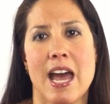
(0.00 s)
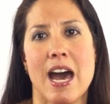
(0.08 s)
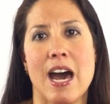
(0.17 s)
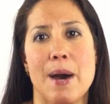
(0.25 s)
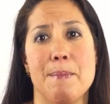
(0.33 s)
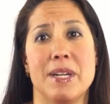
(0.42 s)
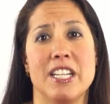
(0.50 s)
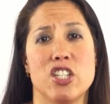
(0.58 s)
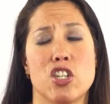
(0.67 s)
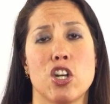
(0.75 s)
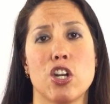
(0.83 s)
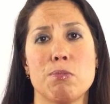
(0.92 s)
But in
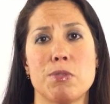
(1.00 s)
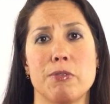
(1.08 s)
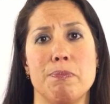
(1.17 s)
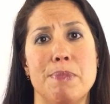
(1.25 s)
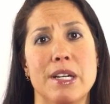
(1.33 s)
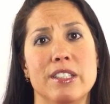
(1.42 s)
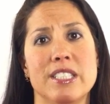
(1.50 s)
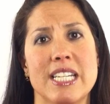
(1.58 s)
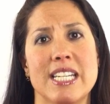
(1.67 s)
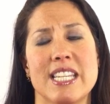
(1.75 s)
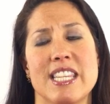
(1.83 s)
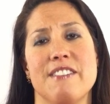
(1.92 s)
terms of
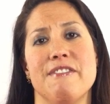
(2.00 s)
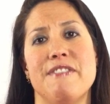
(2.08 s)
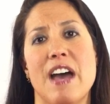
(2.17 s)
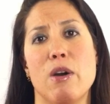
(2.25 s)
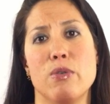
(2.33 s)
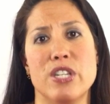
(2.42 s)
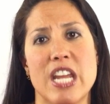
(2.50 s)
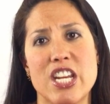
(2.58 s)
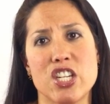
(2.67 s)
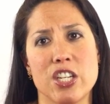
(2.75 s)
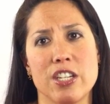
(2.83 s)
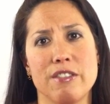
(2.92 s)
building the
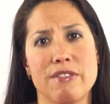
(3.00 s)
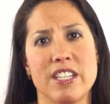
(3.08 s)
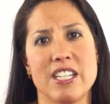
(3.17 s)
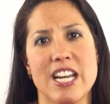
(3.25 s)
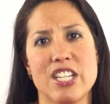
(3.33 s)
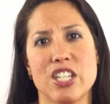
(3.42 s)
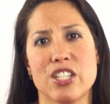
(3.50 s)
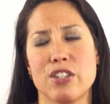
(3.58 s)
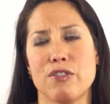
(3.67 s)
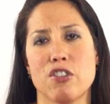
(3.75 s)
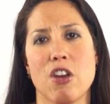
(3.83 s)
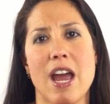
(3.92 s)
foundation of the
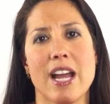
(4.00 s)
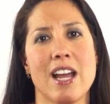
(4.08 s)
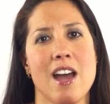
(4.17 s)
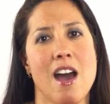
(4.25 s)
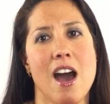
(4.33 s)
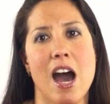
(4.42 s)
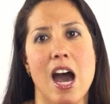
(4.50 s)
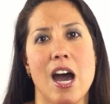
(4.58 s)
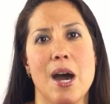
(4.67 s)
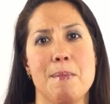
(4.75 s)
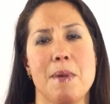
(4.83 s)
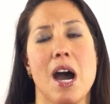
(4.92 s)
digestive tract,
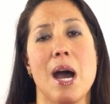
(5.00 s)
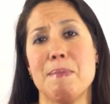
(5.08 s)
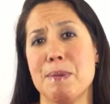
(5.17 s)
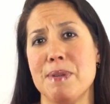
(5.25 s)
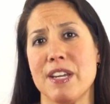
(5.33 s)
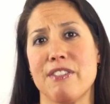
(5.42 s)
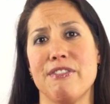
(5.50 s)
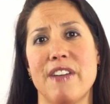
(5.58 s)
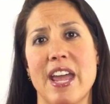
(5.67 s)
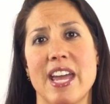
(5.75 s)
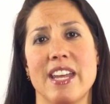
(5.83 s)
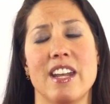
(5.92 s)
I'm a big
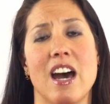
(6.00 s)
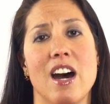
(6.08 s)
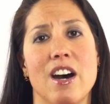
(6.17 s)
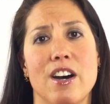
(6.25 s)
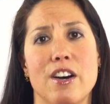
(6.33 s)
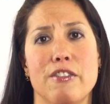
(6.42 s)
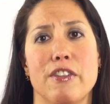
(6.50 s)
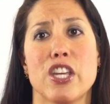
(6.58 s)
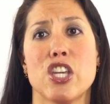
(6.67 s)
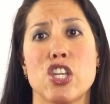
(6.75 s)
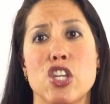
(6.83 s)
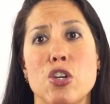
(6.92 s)
fan of
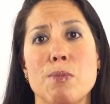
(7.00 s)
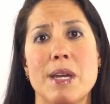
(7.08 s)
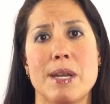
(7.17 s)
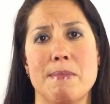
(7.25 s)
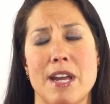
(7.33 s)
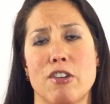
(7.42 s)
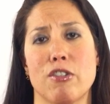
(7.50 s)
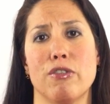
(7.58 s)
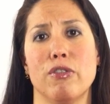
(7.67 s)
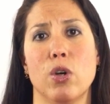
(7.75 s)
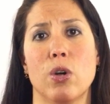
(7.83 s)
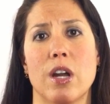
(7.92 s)
human
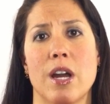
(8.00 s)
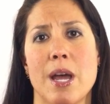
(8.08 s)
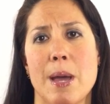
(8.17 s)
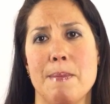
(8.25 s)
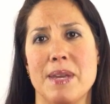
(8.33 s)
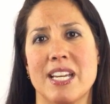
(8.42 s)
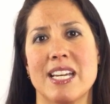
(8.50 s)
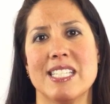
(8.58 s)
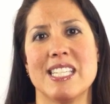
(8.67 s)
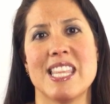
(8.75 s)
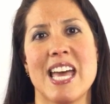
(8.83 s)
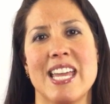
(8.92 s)
microflora,
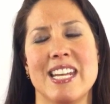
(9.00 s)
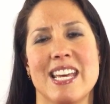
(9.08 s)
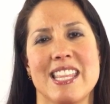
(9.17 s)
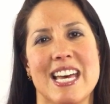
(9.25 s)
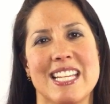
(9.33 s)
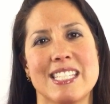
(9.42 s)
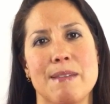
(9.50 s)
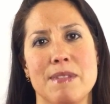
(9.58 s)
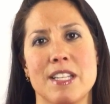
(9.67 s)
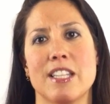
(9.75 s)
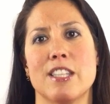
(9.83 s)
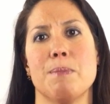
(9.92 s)
because then that's
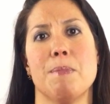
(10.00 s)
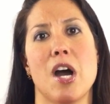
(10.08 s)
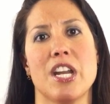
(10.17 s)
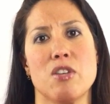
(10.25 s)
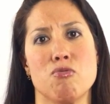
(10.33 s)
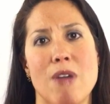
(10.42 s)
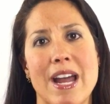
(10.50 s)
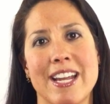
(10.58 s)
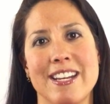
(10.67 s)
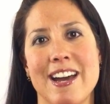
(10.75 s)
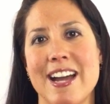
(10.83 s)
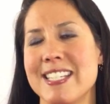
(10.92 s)
something that the body
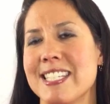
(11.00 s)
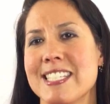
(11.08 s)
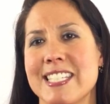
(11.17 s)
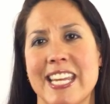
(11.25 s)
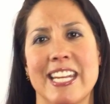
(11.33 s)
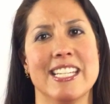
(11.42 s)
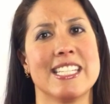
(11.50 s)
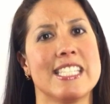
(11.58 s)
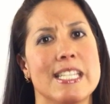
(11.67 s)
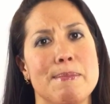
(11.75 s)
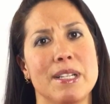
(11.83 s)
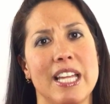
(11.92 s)
recognizes, can
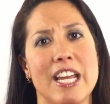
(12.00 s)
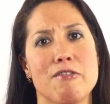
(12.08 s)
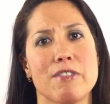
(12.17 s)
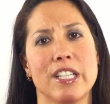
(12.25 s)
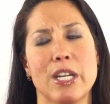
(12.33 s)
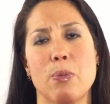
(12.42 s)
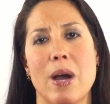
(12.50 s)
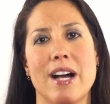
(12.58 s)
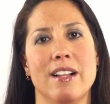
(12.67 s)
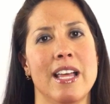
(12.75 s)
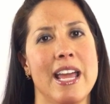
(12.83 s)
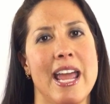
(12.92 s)
assimilate really well,